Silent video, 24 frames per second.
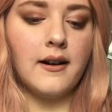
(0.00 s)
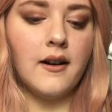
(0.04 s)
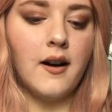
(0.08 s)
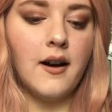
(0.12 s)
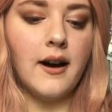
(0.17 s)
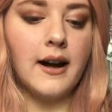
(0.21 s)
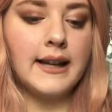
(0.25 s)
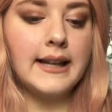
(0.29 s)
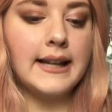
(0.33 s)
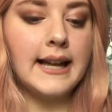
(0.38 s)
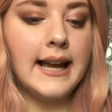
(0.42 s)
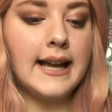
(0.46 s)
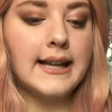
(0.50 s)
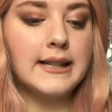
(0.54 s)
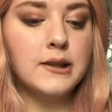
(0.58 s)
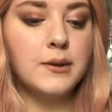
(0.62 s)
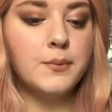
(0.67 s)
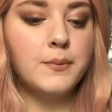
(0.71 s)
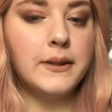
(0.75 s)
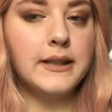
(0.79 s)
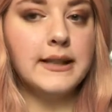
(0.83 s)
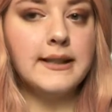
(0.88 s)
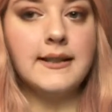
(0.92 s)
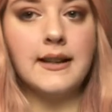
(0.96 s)
I guess
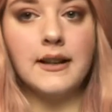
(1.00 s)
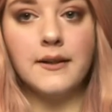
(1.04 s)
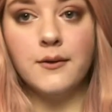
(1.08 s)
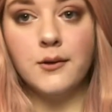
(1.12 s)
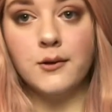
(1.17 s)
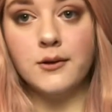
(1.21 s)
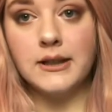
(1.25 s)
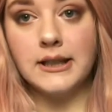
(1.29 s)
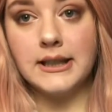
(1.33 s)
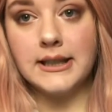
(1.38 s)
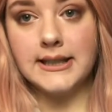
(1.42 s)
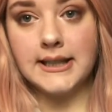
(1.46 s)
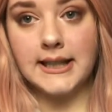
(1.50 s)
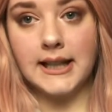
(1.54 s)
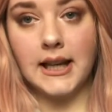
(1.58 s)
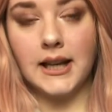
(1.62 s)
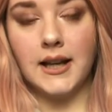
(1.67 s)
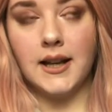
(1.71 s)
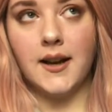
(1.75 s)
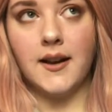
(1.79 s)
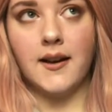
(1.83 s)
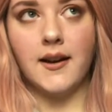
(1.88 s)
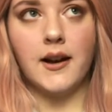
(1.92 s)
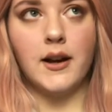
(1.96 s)
because I've already seen
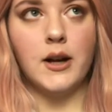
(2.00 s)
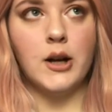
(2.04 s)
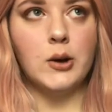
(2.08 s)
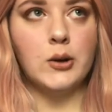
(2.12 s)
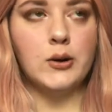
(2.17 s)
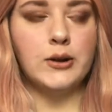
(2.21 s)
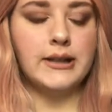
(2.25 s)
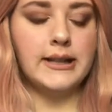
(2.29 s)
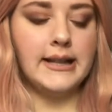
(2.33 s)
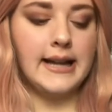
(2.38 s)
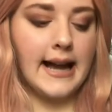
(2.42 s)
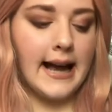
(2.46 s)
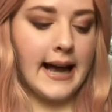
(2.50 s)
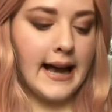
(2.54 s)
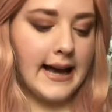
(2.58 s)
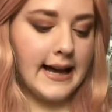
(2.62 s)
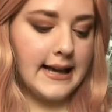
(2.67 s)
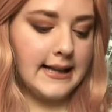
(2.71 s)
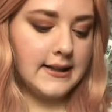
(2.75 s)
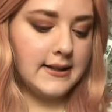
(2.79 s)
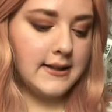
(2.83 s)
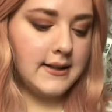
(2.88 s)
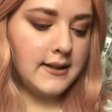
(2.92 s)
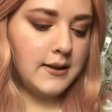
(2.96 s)
it, I already
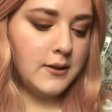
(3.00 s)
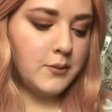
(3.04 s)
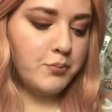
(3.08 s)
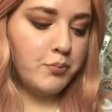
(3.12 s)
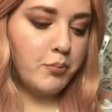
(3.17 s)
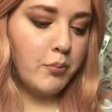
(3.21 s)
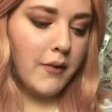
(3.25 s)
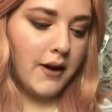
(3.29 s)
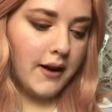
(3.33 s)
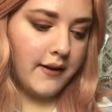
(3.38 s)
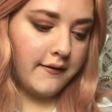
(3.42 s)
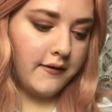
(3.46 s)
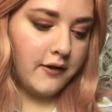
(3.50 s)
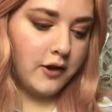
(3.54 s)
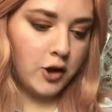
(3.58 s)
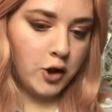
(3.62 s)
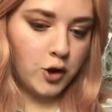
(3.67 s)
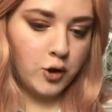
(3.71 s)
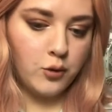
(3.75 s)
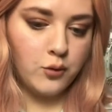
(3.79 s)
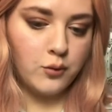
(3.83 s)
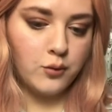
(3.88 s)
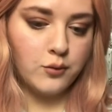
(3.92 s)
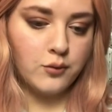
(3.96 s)
had my
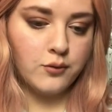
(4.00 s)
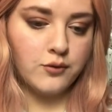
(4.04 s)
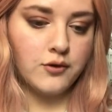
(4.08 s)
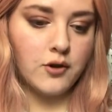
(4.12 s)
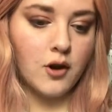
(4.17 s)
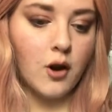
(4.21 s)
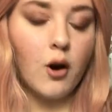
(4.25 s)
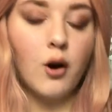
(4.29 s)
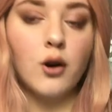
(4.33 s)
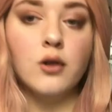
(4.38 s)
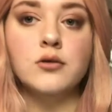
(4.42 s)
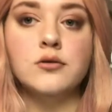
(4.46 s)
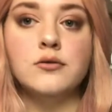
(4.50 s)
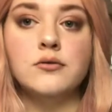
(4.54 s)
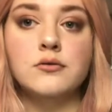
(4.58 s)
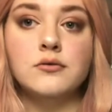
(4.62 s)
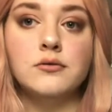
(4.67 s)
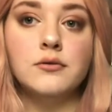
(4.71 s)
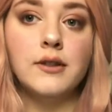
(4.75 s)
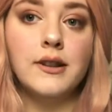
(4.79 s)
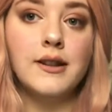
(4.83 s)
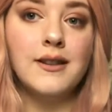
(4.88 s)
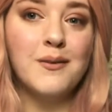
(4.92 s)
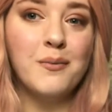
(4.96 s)
views
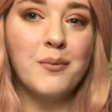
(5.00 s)
on the